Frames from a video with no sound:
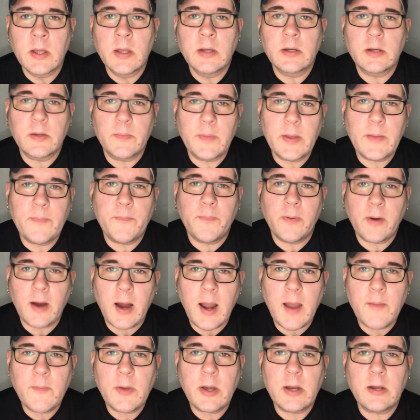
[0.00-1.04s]
to be
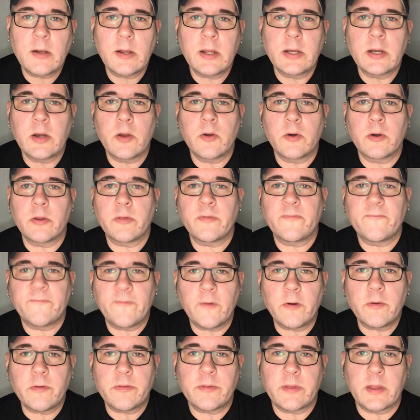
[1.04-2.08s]
prominently noticed
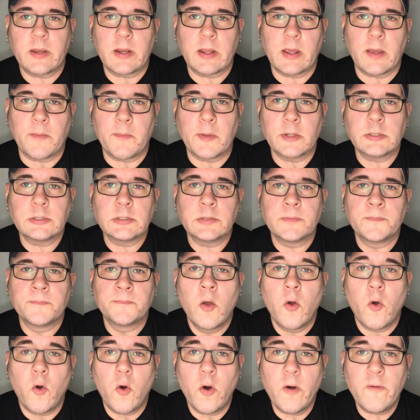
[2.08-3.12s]
first in the image.
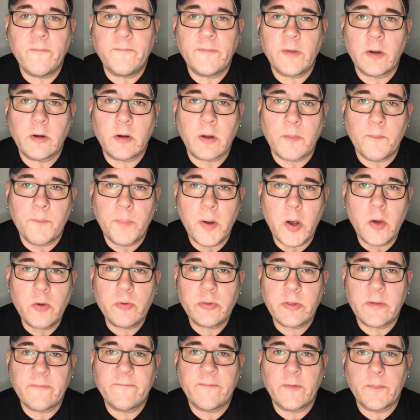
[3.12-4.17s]
Or if you're
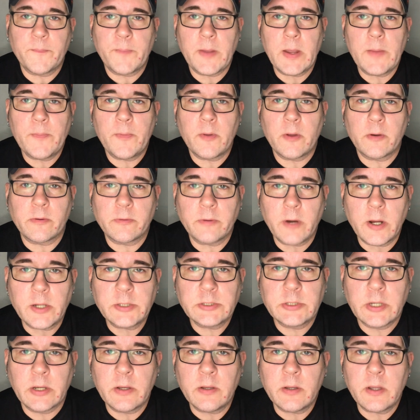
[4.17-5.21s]
composing for people in
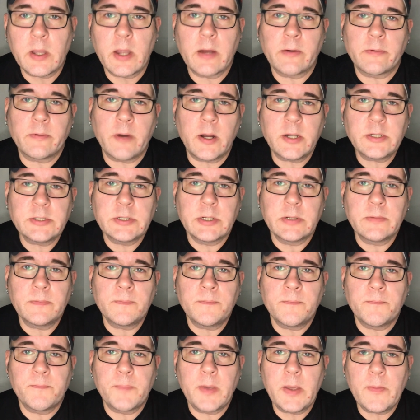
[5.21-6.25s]
Russia, in Russian,
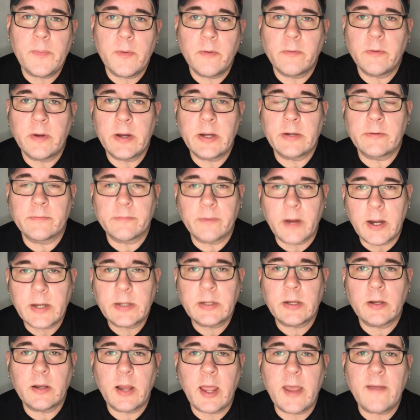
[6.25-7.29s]
people read right
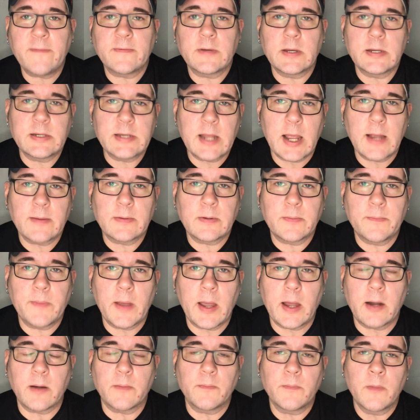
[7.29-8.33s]
to left and top to
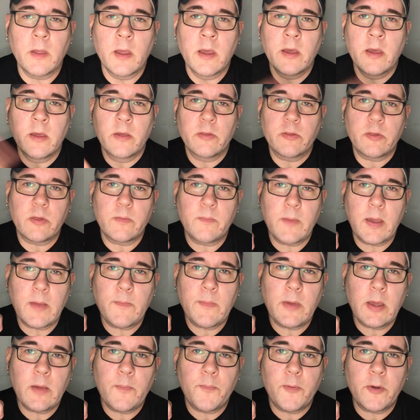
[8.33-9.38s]
bottom. So
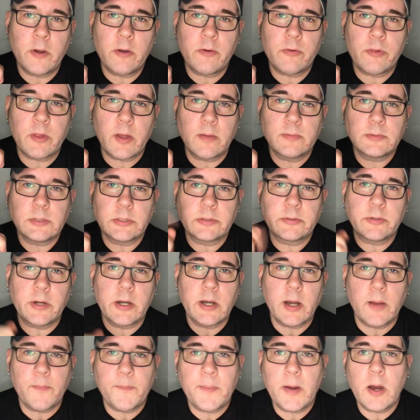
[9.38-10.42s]
maybe you put your subject
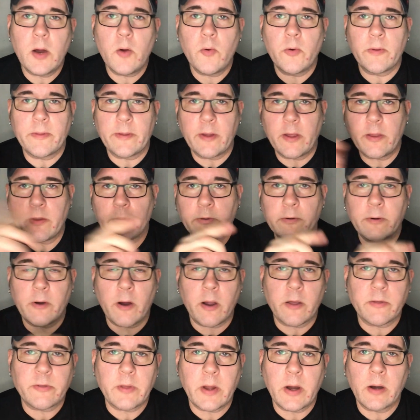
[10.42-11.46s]
right up here where the other
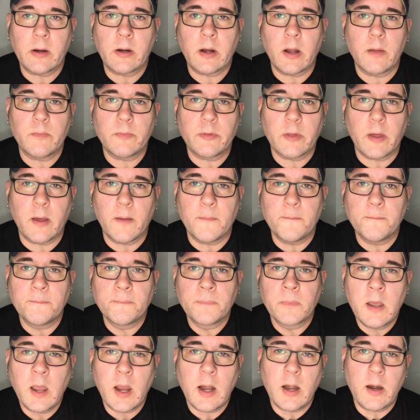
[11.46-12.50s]
crosshair comes up,
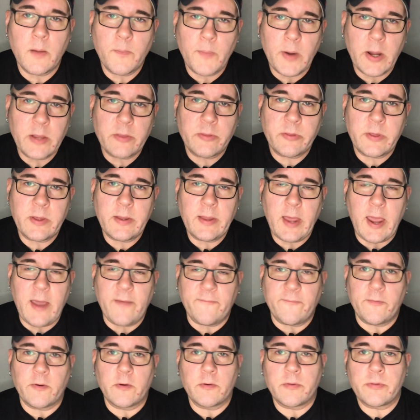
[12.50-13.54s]
and everybody'd see
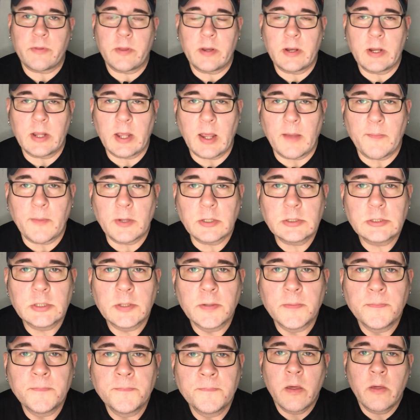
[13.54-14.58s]
that first in the image.
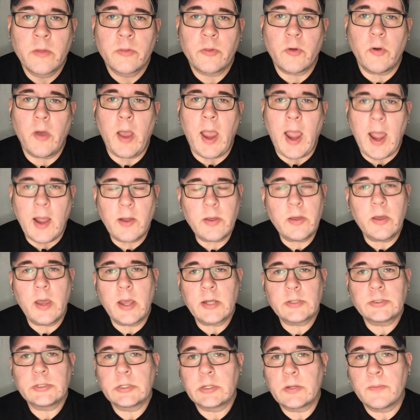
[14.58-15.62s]
So how you
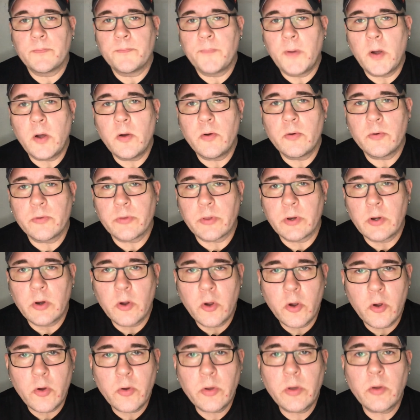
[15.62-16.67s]
actually compose and
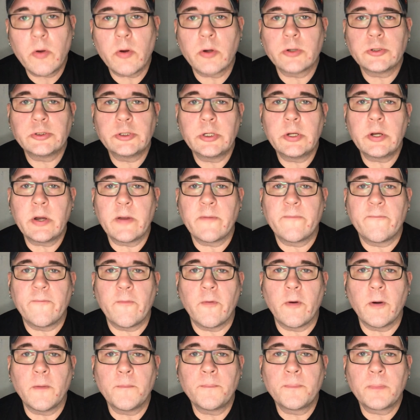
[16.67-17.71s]
who you are shooting
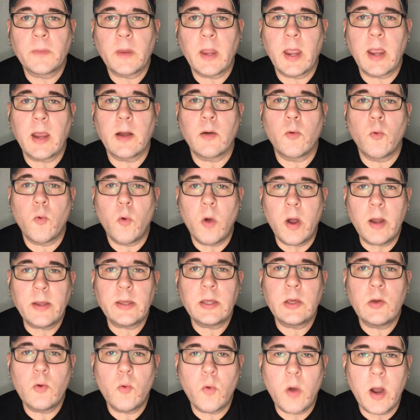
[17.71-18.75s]
for and what
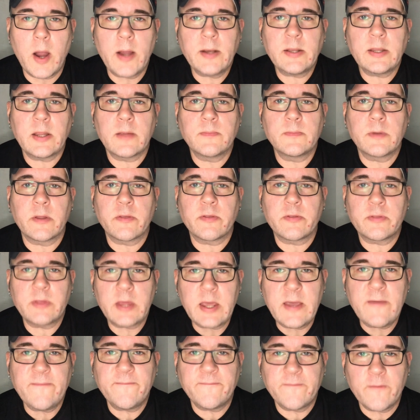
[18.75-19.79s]
you want them to
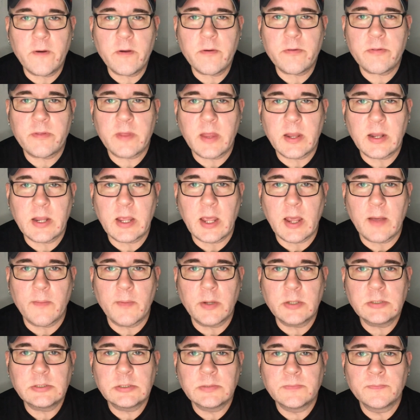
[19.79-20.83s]
see first in the
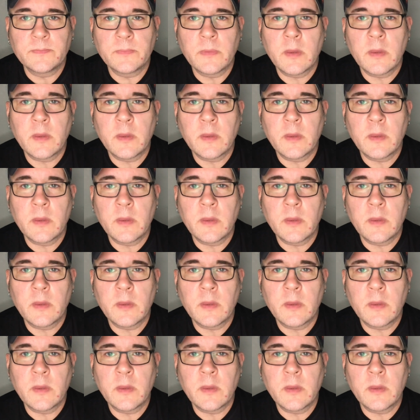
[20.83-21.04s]
image